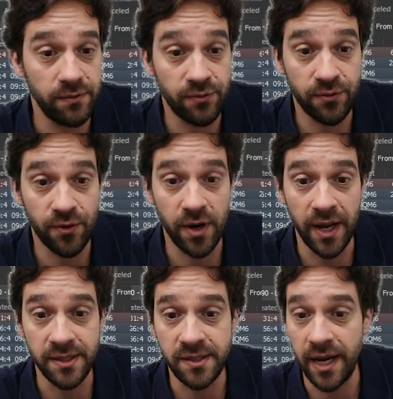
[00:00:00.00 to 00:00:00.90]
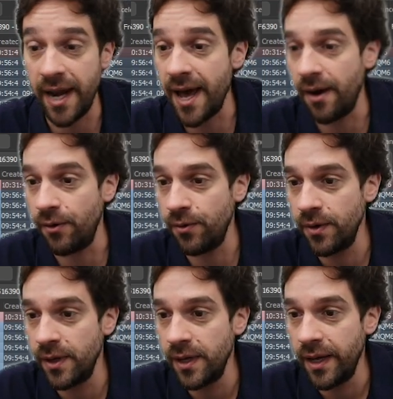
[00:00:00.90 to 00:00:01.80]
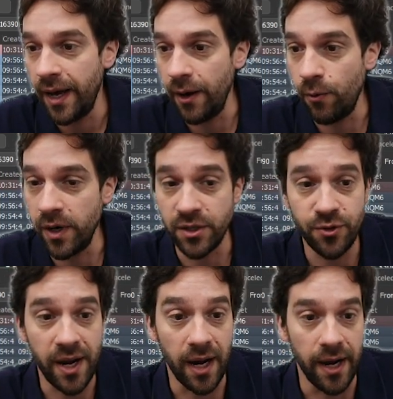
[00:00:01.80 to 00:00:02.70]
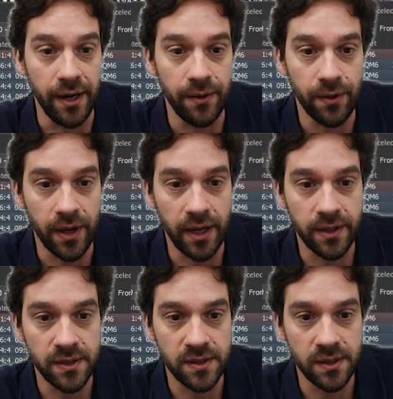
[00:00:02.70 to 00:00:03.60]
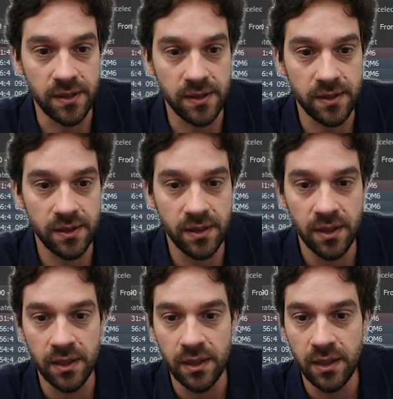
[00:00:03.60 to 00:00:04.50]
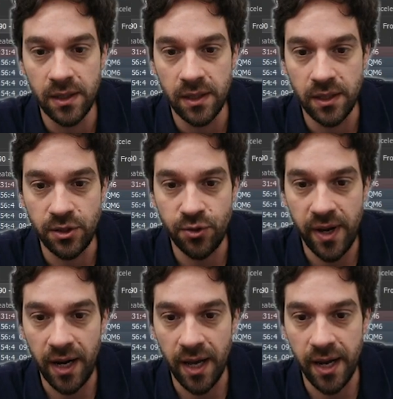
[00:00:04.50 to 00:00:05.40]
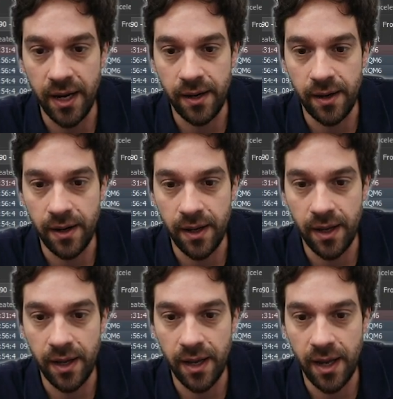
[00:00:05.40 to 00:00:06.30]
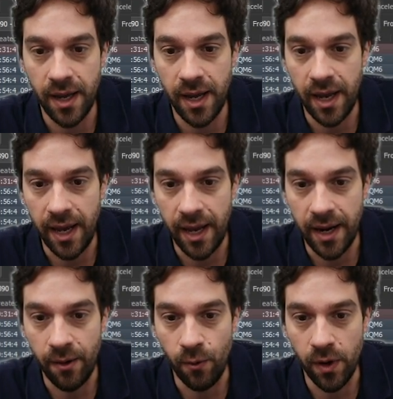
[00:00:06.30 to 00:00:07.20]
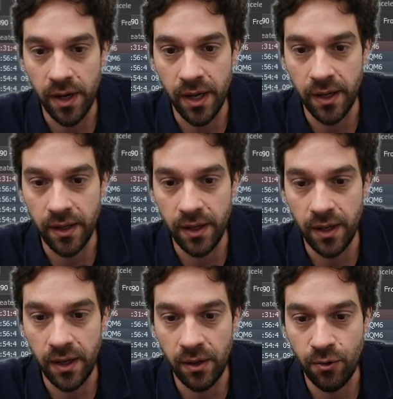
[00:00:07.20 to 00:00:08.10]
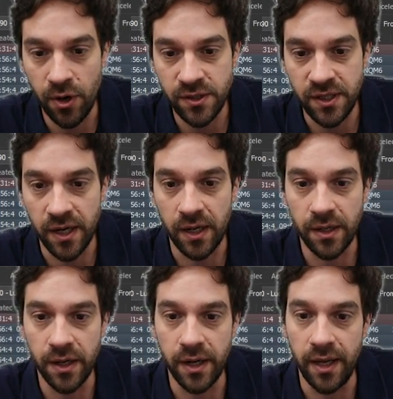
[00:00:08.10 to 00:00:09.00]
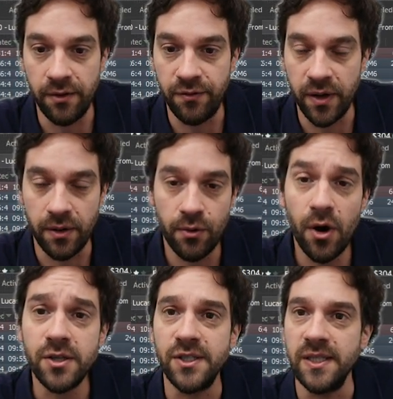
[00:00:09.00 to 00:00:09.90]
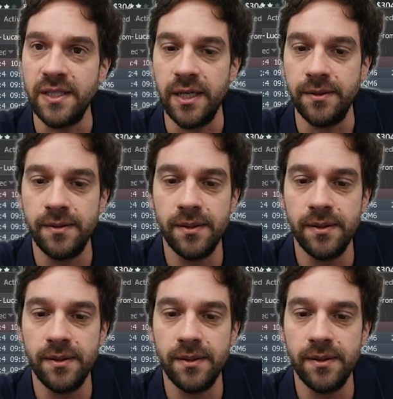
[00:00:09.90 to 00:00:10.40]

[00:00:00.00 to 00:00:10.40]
for let's say now I want a trend line. Okay, this is a trend line and I want a crossing alert if it crosses it.